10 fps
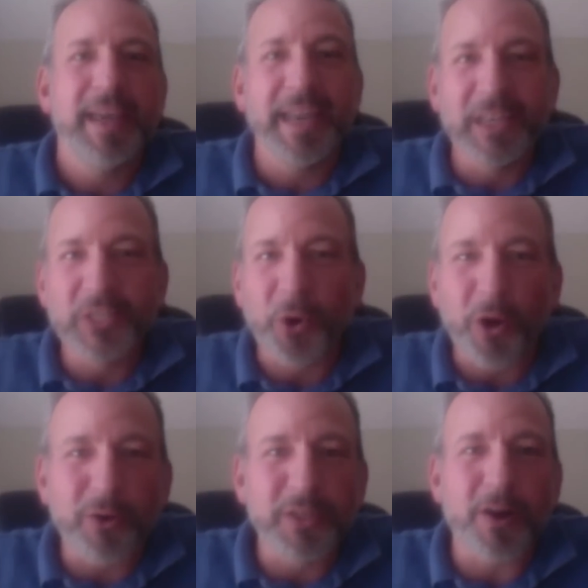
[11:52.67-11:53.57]
In
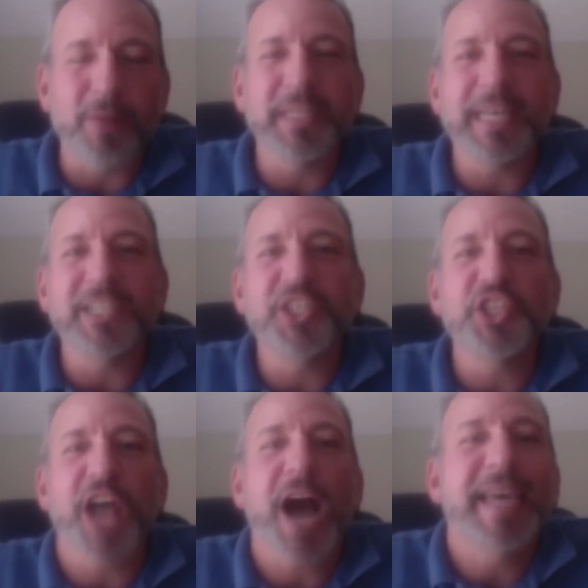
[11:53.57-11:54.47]
historical terms, that's
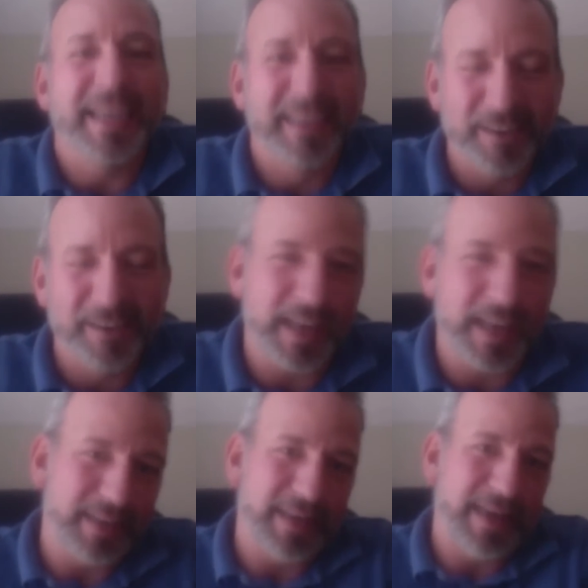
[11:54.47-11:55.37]
shocking,
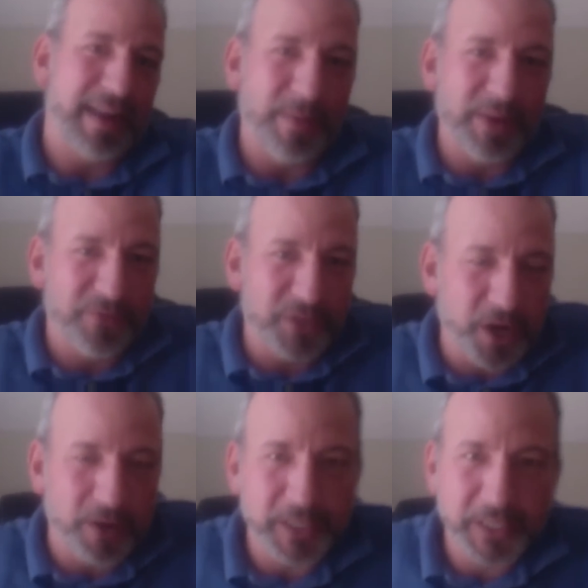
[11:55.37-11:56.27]
right? And I mean, for
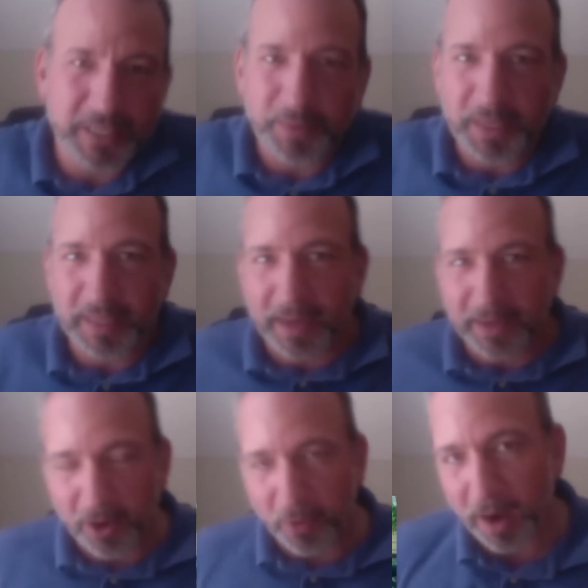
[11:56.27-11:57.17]
sure, this is something
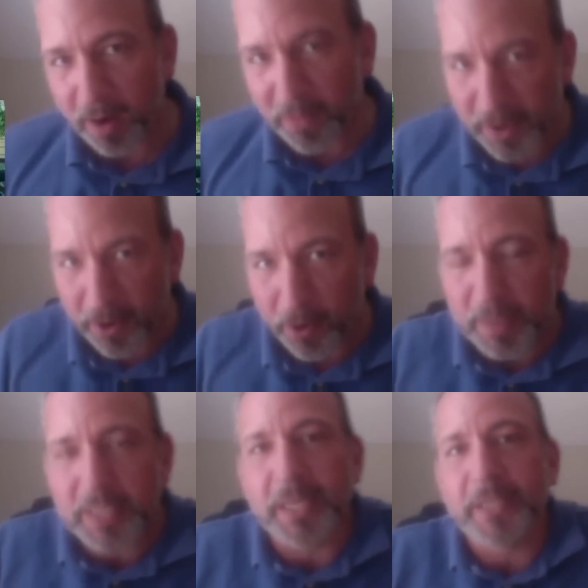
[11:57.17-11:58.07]
that you're aware of in your own
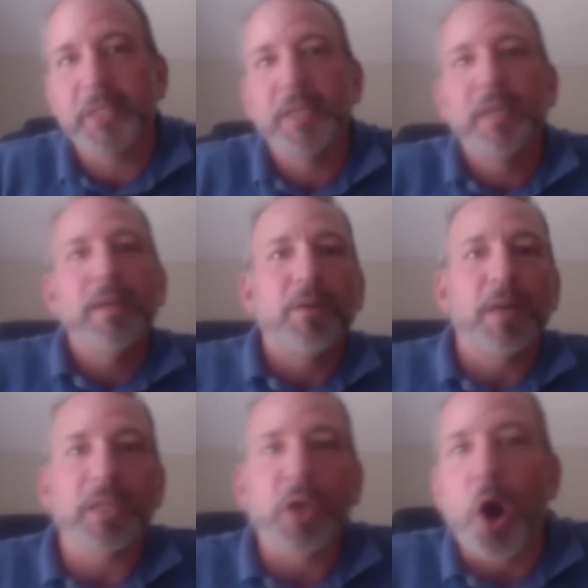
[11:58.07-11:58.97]
business.
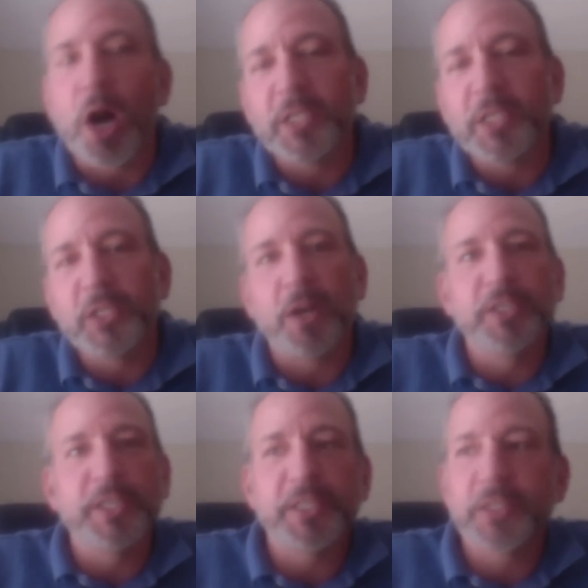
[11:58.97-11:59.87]
Right, the costs
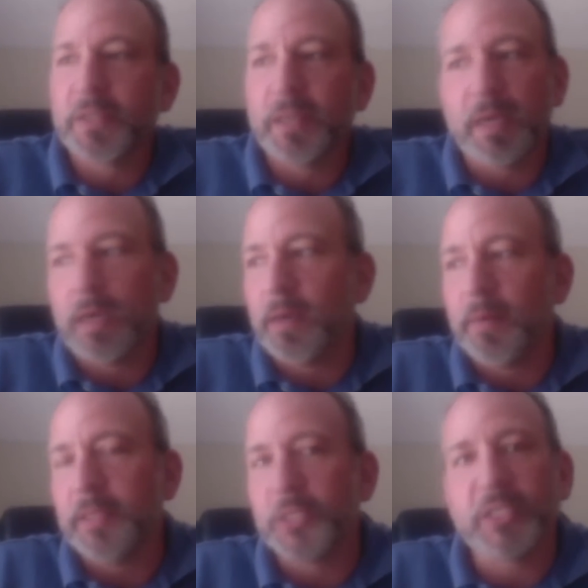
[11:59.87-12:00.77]
are just, I
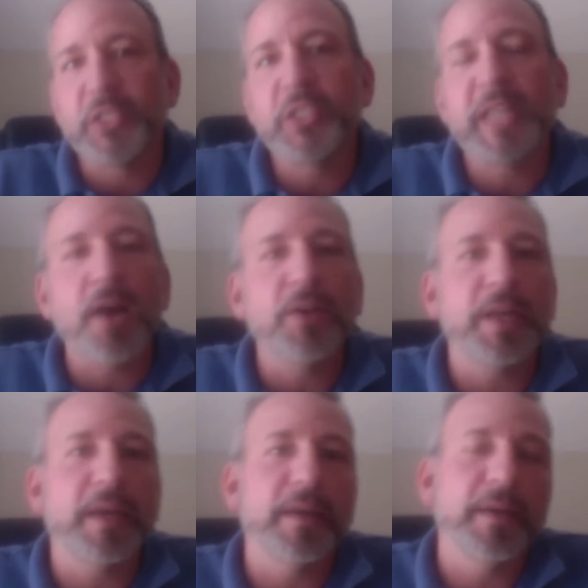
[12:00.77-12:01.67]
mean, it's just
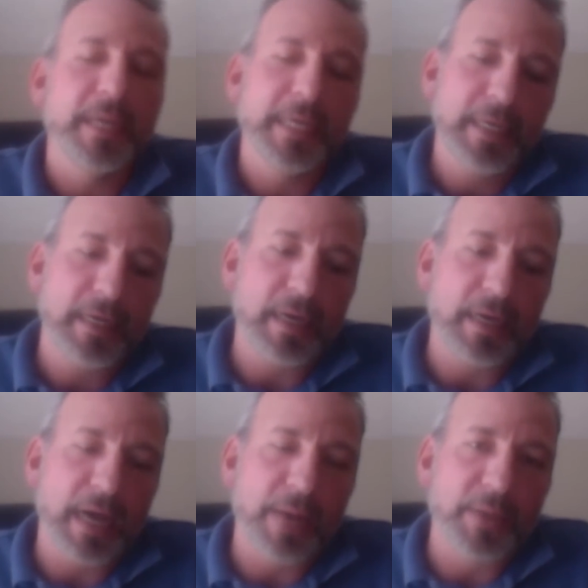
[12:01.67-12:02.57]
astounding
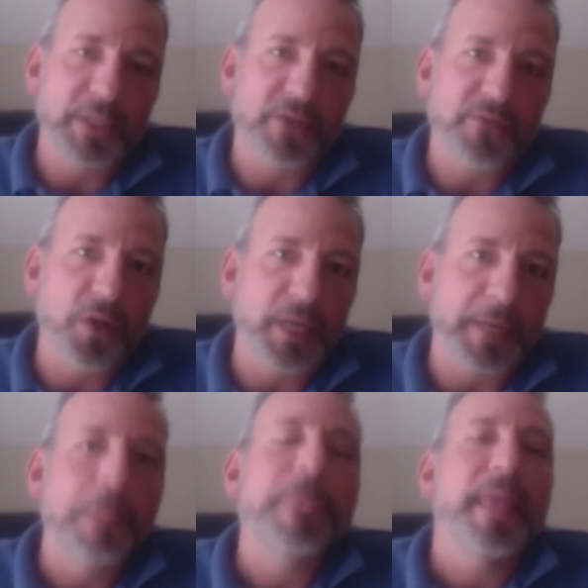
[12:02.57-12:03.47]
how much they're falling.